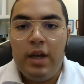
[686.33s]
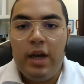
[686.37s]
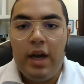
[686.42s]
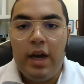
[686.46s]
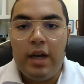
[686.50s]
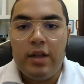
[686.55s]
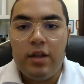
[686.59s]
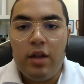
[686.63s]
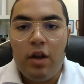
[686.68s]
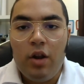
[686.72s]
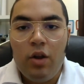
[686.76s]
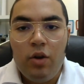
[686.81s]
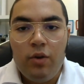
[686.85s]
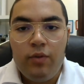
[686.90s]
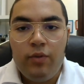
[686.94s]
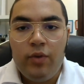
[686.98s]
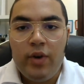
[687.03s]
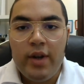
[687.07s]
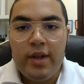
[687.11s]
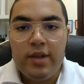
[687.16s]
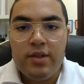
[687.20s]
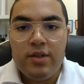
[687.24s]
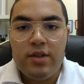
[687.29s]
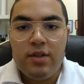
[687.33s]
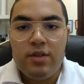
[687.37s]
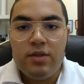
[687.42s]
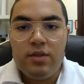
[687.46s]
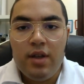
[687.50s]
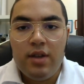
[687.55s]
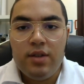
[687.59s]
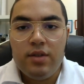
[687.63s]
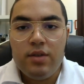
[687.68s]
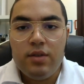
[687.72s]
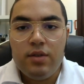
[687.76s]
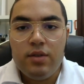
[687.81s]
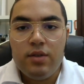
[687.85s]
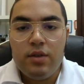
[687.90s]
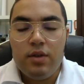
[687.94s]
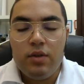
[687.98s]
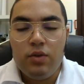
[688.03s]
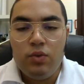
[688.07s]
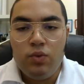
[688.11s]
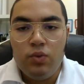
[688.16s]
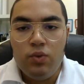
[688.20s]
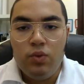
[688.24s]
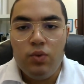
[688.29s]
And a lot of fragrances
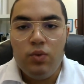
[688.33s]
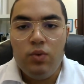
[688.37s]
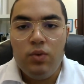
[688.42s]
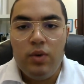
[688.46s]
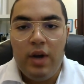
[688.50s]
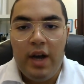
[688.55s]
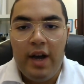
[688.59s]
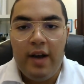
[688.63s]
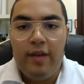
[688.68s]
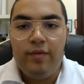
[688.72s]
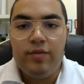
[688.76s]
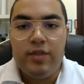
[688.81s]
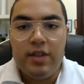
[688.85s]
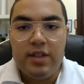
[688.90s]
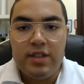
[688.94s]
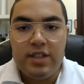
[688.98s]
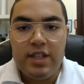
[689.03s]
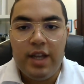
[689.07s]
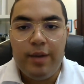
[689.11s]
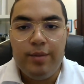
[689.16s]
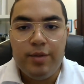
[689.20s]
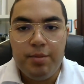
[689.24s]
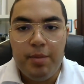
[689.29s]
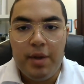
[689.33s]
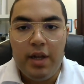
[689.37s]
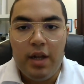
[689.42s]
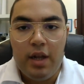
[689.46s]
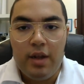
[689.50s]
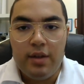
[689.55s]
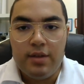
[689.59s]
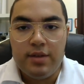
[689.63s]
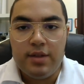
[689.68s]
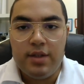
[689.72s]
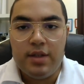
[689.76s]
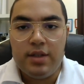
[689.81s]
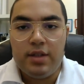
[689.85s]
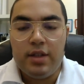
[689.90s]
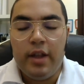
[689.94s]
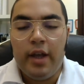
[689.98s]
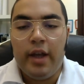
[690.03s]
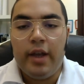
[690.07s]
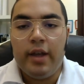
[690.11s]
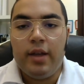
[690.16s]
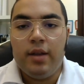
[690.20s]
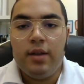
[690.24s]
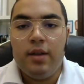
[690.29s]
do have the same smell as this,
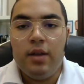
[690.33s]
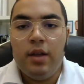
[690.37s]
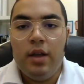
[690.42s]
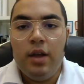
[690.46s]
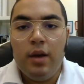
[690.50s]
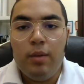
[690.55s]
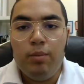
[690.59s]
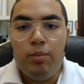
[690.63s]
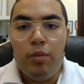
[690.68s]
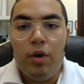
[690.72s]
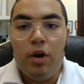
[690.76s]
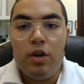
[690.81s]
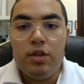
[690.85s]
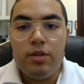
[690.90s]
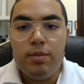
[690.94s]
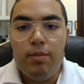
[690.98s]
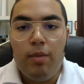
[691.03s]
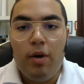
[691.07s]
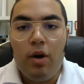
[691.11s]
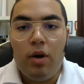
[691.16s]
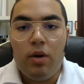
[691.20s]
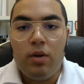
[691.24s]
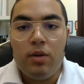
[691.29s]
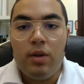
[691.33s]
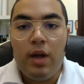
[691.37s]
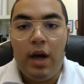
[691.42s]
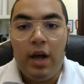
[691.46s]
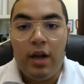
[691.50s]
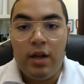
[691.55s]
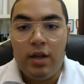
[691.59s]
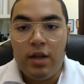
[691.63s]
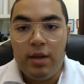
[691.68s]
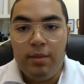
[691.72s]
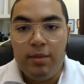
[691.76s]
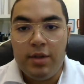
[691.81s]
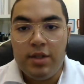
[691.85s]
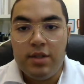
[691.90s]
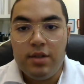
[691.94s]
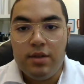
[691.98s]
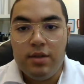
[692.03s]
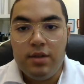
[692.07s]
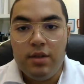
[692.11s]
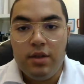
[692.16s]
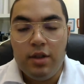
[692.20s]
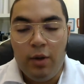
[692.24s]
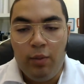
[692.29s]
like Boss Bottle
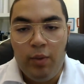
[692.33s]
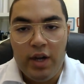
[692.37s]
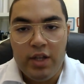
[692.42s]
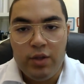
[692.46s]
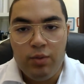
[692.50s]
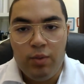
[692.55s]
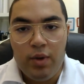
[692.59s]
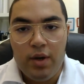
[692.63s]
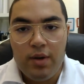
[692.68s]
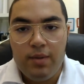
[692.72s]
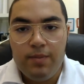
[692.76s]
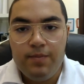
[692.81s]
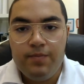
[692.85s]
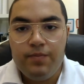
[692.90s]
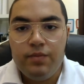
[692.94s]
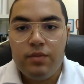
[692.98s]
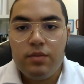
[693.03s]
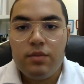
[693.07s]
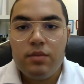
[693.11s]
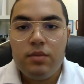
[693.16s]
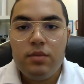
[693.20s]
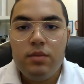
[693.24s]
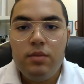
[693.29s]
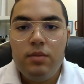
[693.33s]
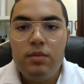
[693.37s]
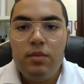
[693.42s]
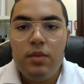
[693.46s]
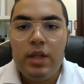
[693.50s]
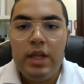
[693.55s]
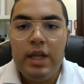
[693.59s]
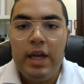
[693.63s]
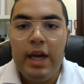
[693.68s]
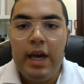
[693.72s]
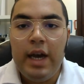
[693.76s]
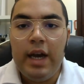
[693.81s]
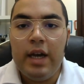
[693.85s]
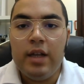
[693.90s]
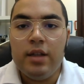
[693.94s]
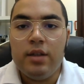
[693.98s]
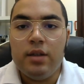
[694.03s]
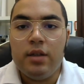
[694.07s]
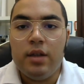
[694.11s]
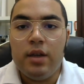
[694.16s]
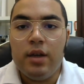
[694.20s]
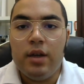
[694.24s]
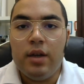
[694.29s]
Unlimited, the white one,
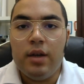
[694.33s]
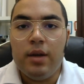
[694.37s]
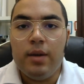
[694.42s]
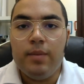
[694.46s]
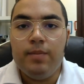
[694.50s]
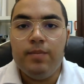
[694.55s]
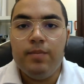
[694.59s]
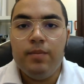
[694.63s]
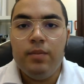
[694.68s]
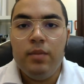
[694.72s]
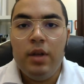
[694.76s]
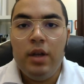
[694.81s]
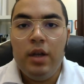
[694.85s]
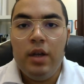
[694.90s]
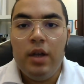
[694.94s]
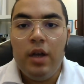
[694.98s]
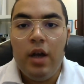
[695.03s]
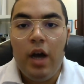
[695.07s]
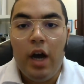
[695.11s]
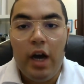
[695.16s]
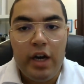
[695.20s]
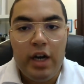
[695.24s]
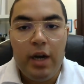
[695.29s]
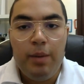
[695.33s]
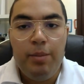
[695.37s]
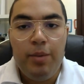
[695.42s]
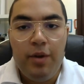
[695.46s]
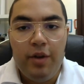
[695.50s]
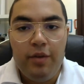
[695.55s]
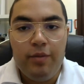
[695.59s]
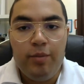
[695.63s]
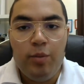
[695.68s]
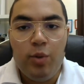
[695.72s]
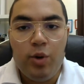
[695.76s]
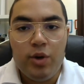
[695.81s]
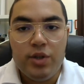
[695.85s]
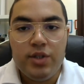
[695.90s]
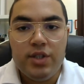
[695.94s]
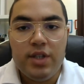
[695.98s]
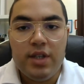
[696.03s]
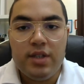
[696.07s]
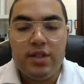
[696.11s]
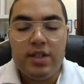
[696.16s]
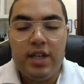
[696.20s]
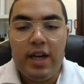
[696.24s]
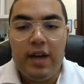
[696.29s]
and a couple of more
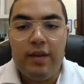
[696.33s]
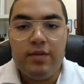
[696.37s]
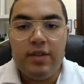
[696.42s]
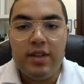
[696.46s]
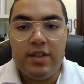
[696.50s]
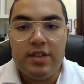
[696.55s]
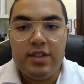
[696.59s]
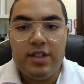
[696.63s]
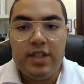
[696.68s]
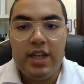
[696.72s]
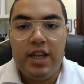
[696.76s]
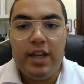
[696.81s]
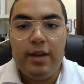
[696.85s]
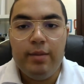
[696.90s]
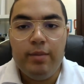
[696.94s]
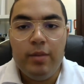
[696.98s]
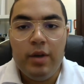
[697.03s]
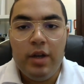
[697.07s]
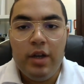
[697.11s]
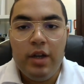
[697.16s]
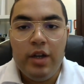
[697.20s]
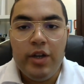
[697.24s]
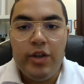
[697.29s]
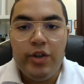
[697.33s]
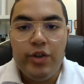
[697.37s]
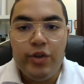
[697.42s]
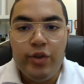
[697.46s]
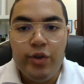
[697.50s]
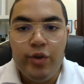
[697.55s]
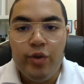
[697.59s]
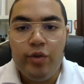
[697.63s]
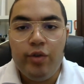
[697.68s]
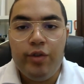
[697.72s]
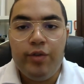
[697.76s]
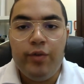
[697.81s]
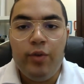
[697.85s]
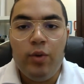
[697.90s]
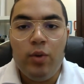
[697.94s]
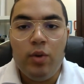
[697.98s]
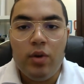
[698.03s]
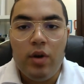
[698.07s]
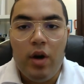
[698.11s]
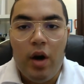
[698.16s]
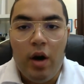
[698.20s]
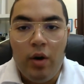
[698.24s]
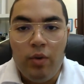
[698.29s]
scents have the same
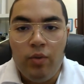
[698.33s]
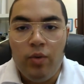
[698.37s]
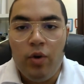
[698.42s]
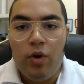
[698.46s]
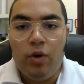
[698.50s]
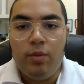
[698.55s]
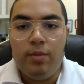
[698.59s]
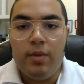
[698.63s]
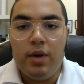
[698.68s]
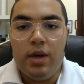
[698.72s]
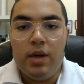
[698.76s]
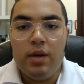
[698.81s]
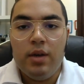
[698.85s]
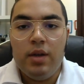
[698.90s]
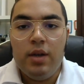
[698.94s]
youthful aroma.